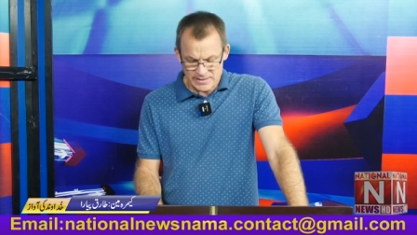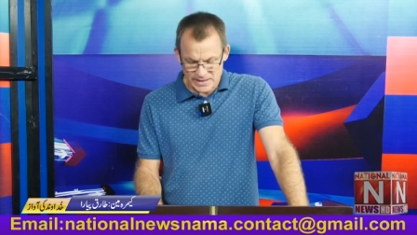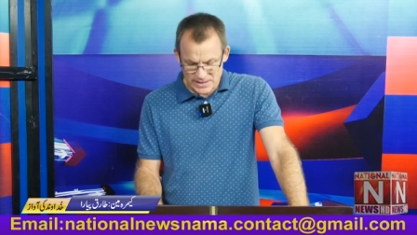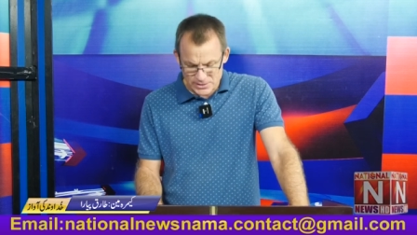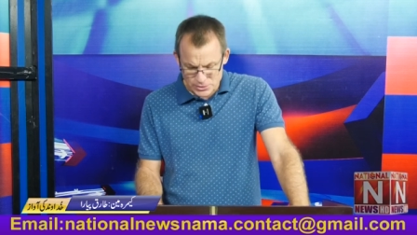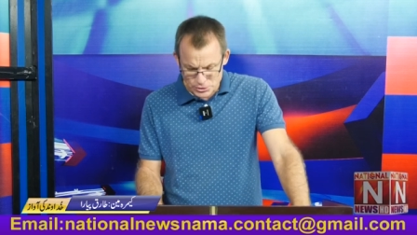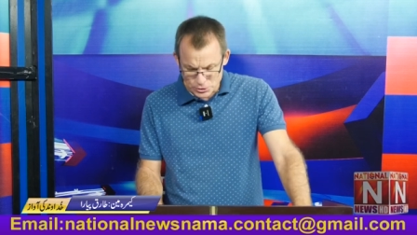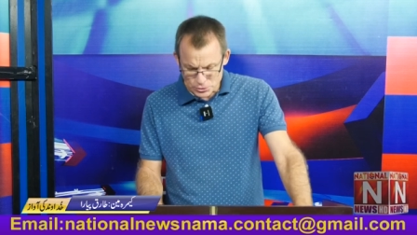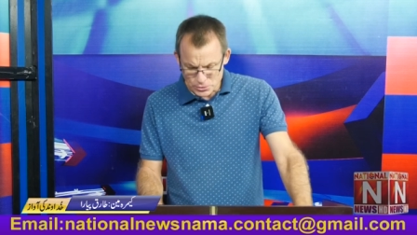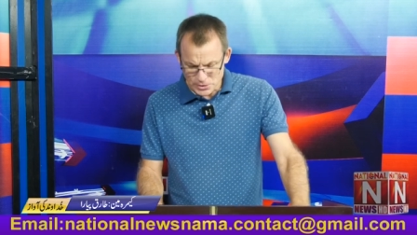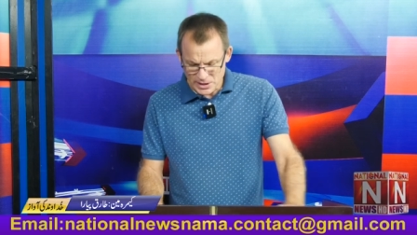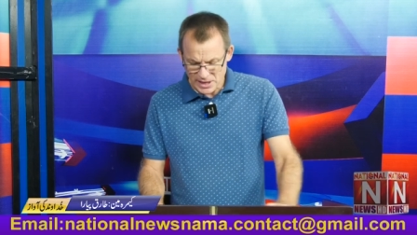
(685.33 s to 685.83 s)

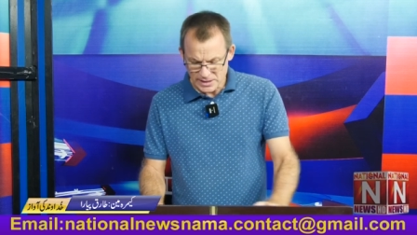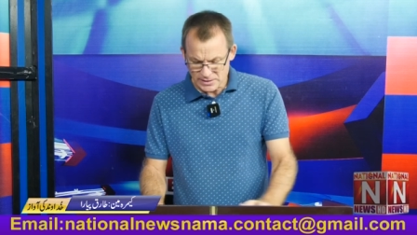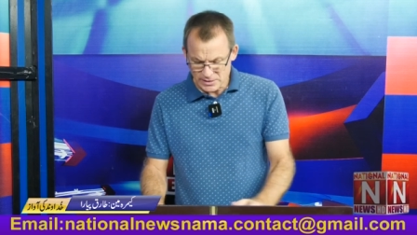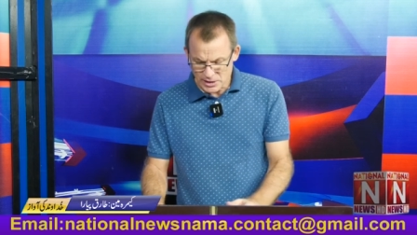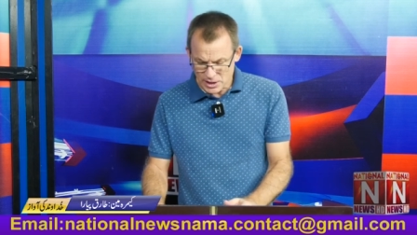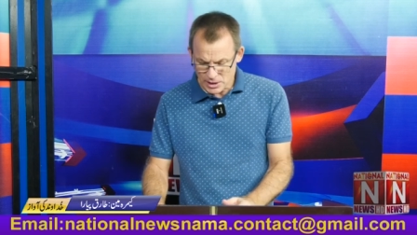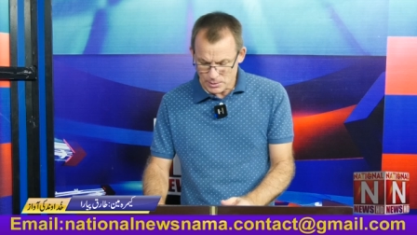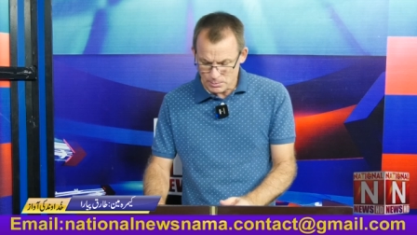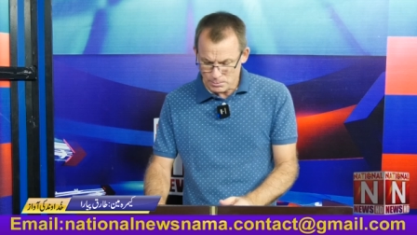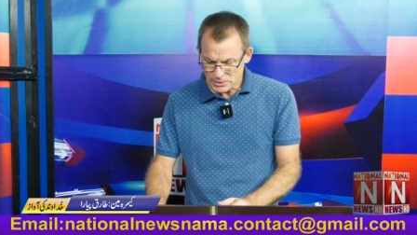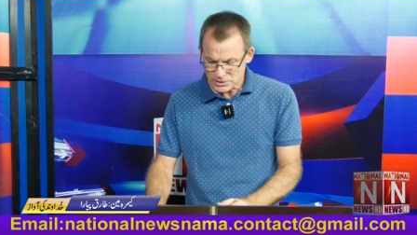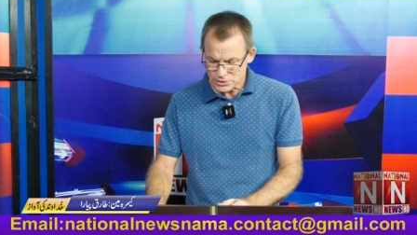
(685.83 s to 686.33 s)
that you can
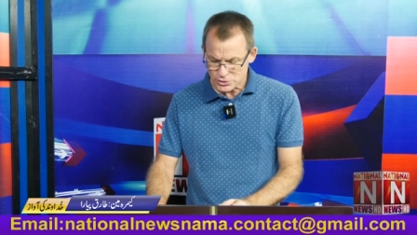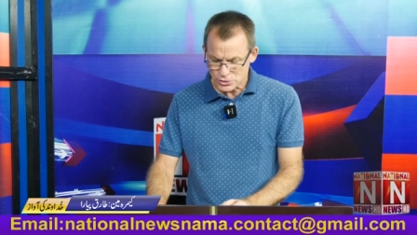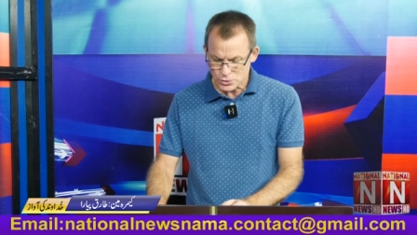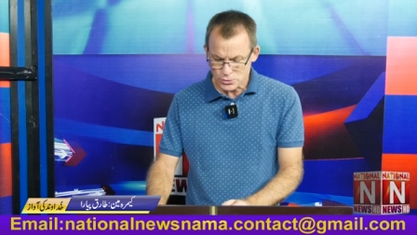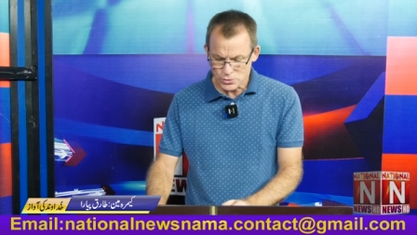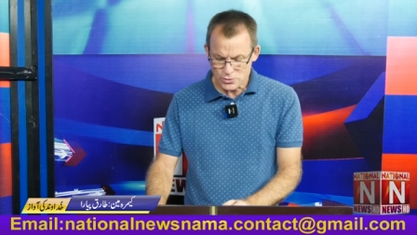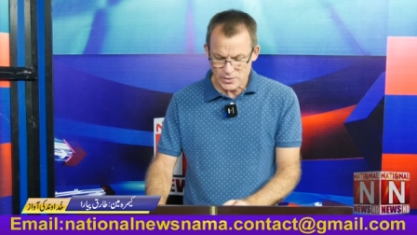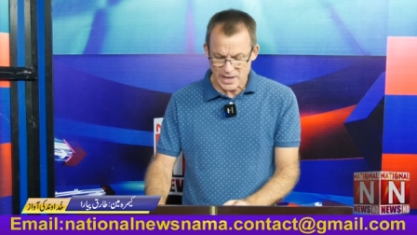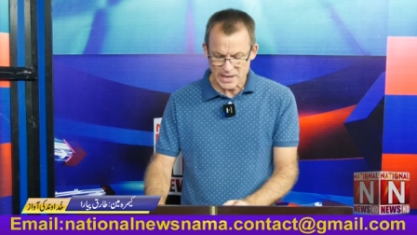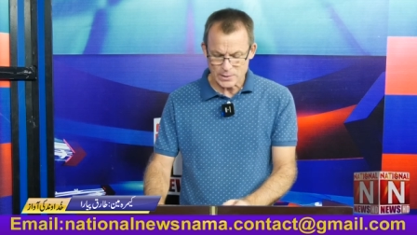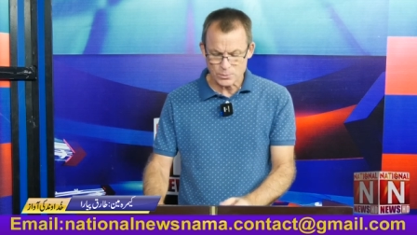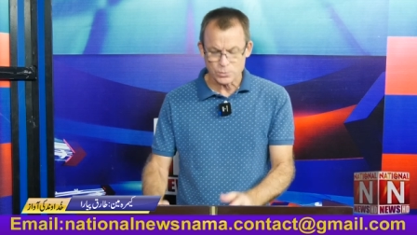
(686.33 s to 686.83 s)
commit
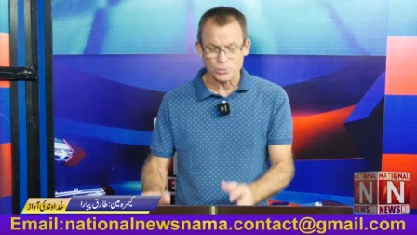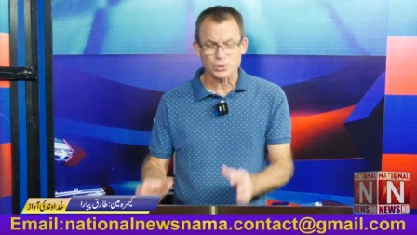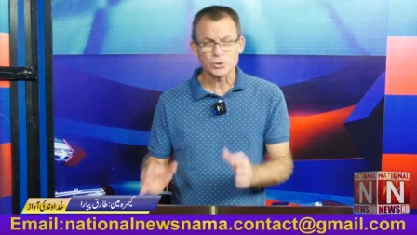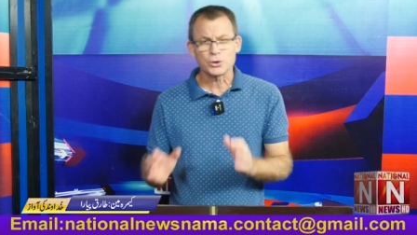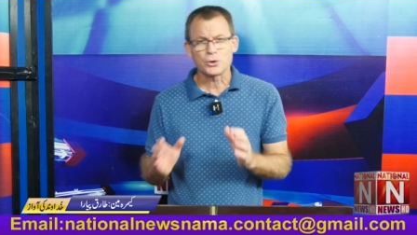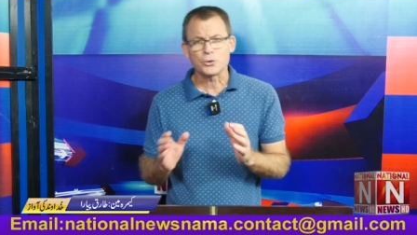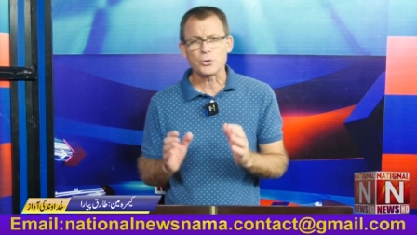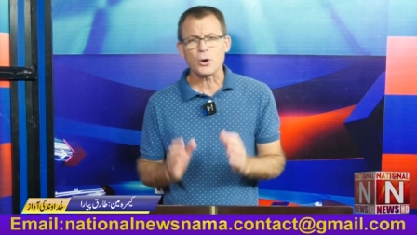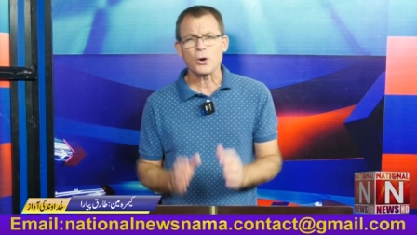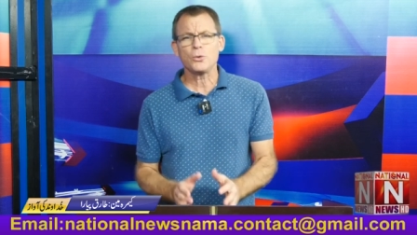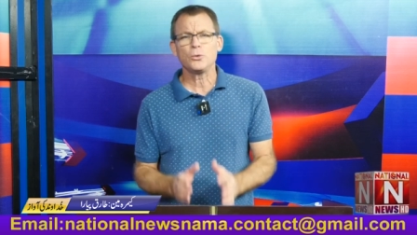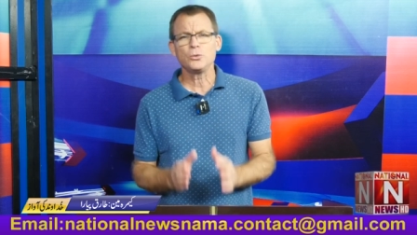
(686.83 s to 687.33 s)
to that will
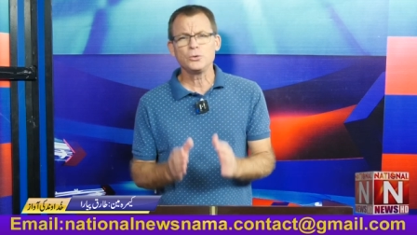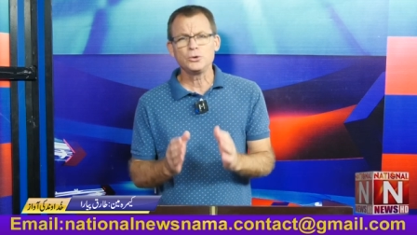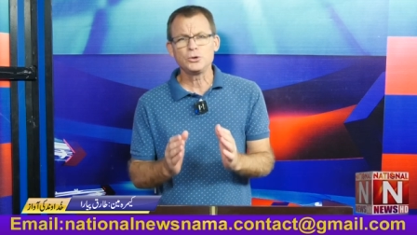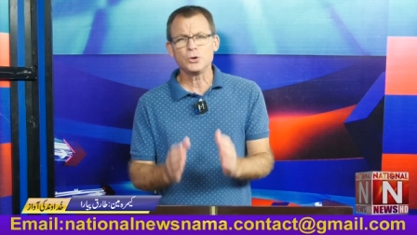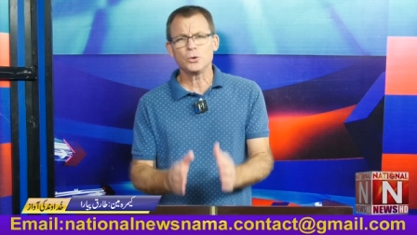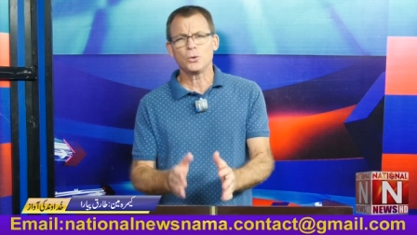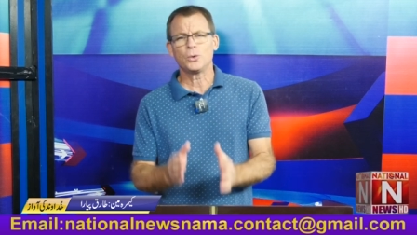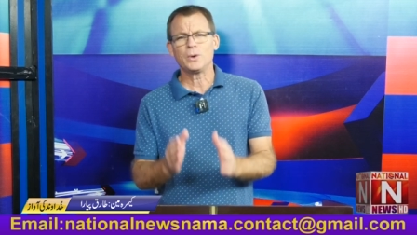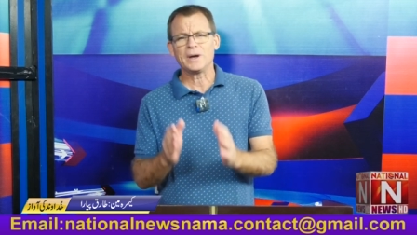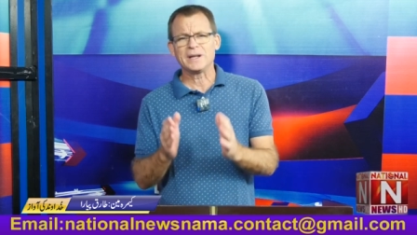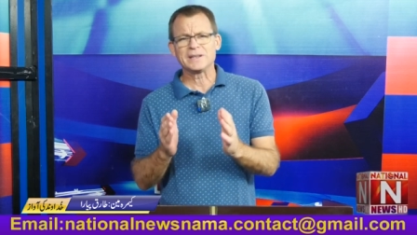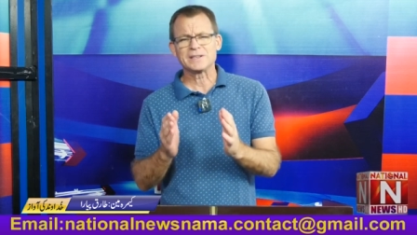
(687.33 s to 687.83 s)
grow
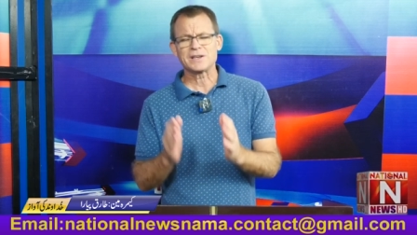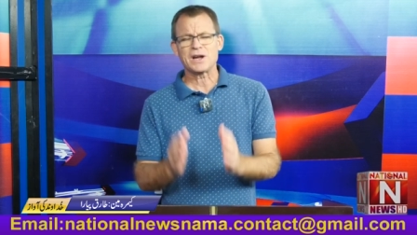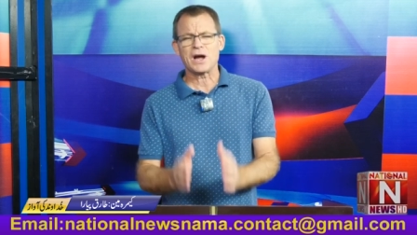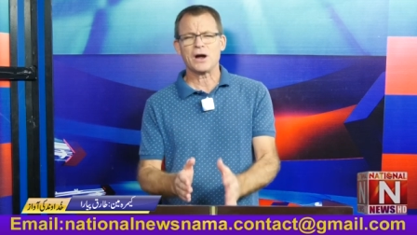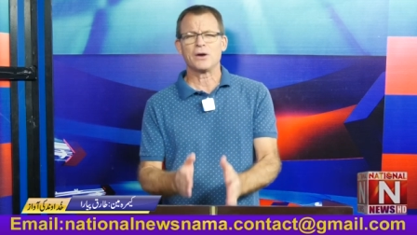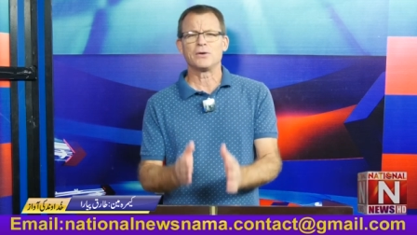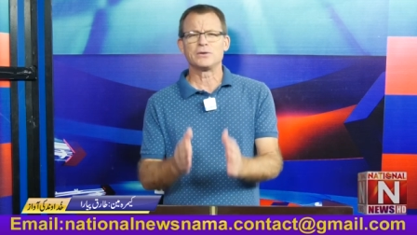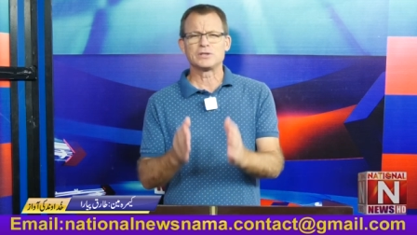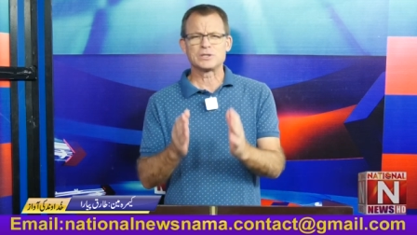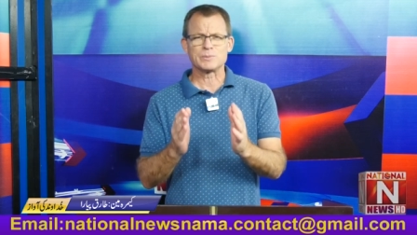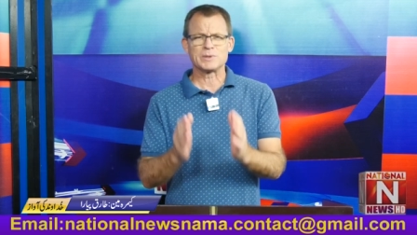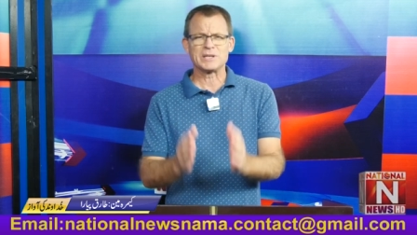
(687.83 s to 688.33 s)
your
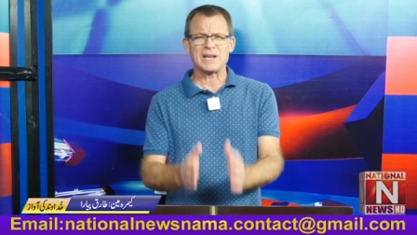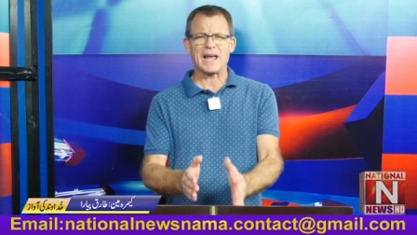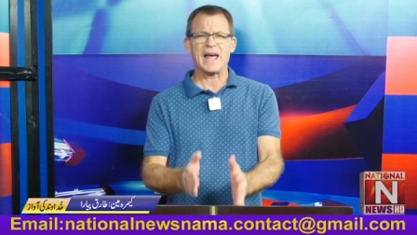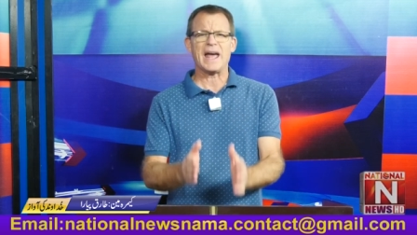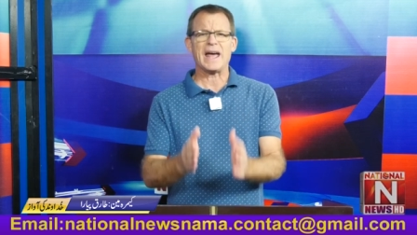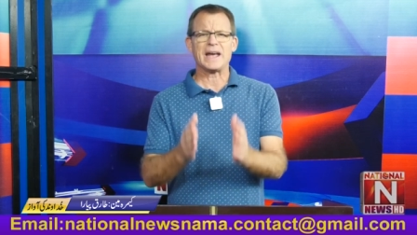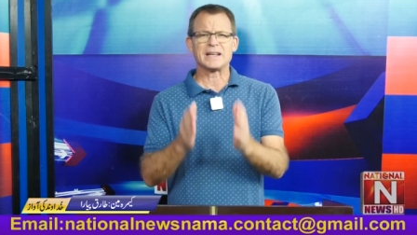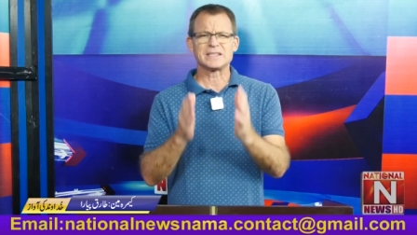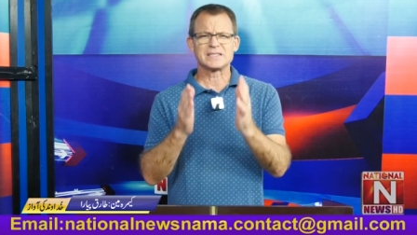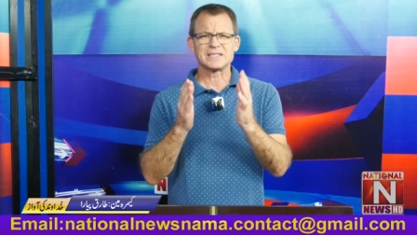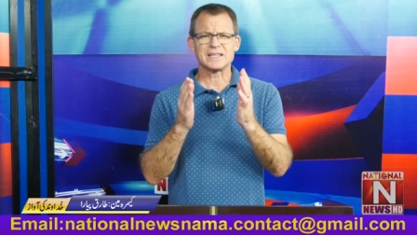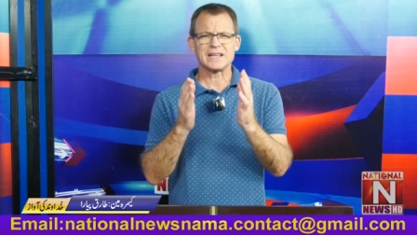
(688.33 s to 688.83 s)
encouragement
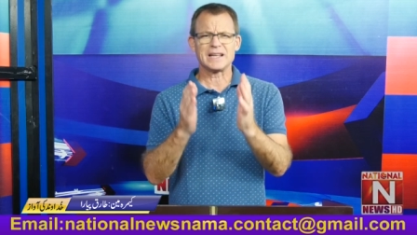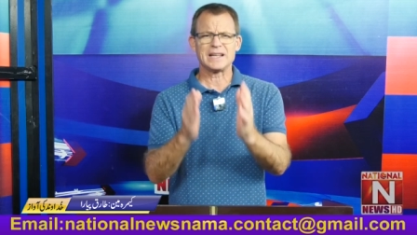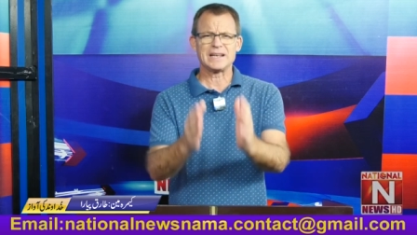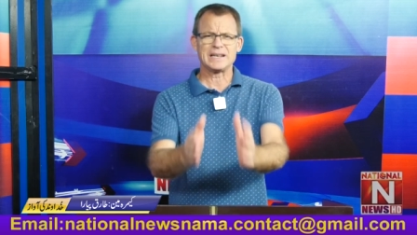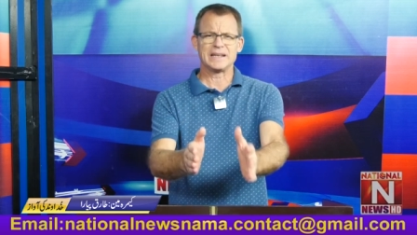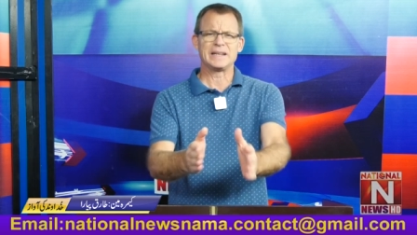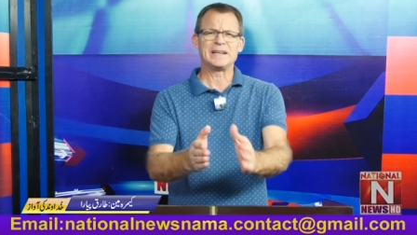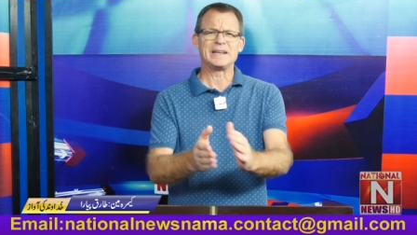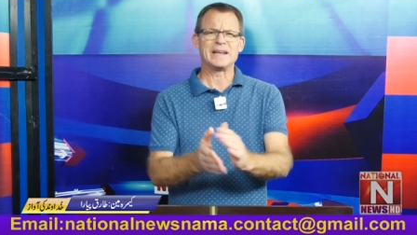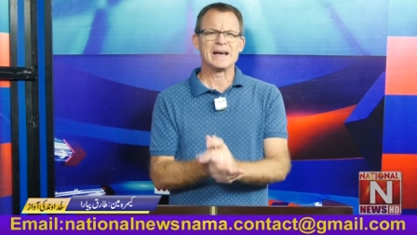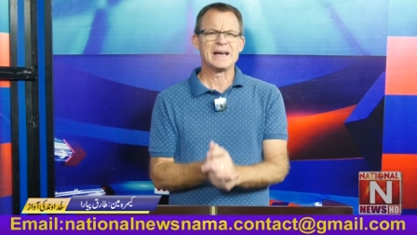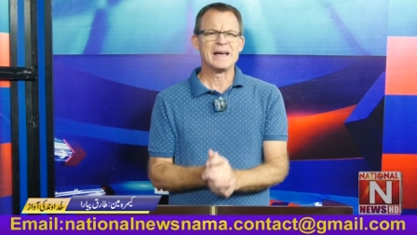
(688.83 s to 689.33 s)
as a
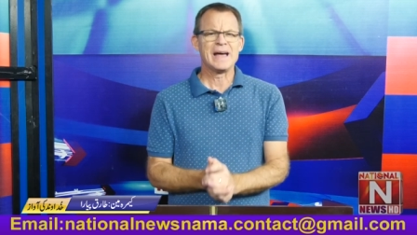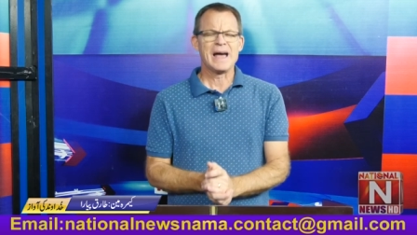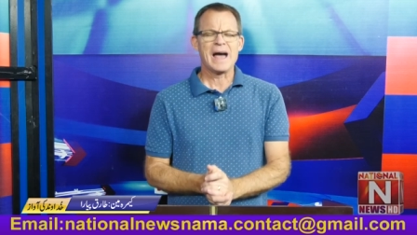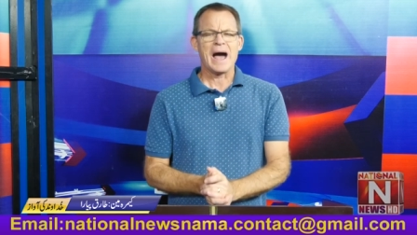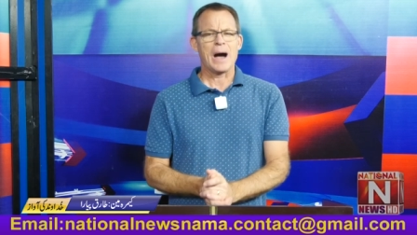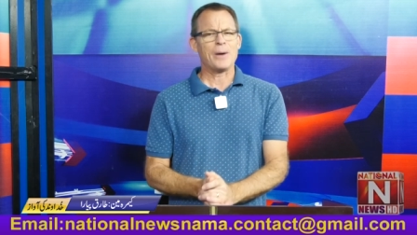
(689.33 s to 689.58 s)
leader?